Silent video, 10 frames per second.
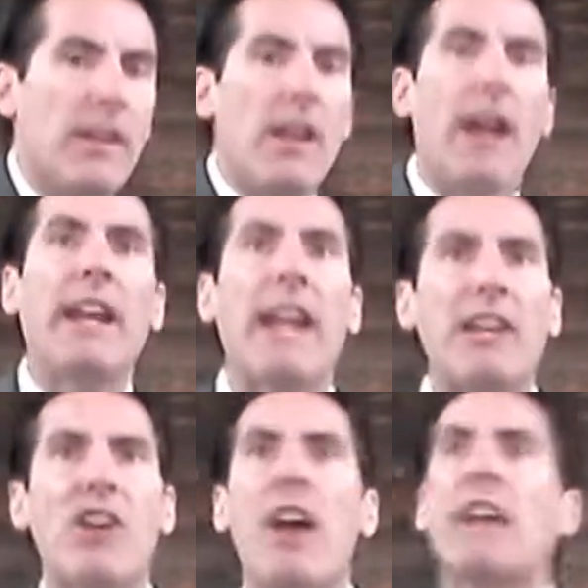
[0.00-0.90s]
Again, I
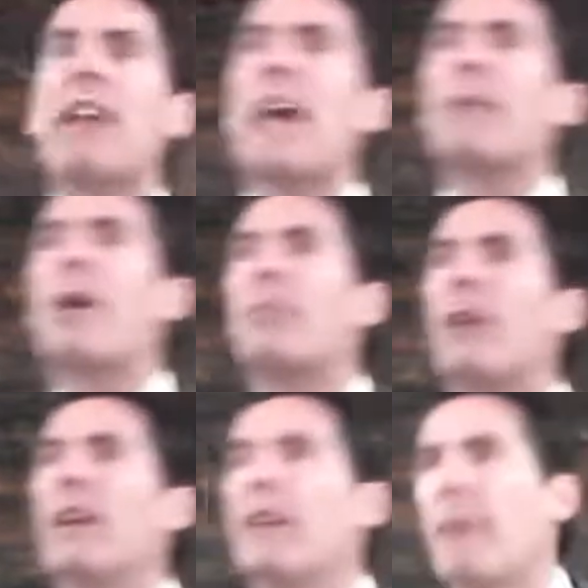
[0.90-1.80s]
talk a lot about
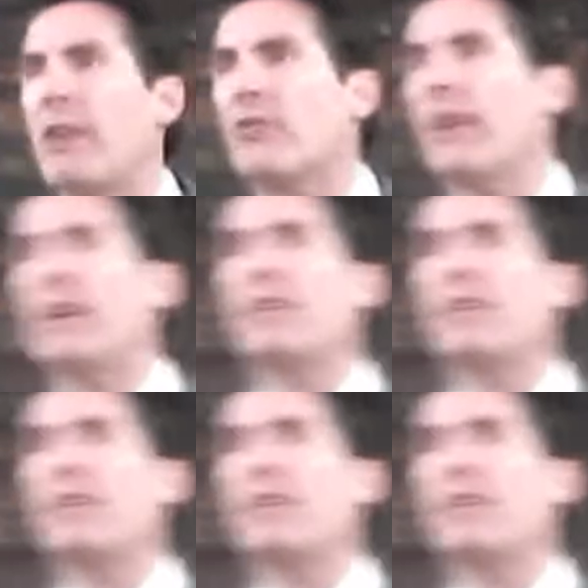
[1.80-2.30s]
money in my trainings,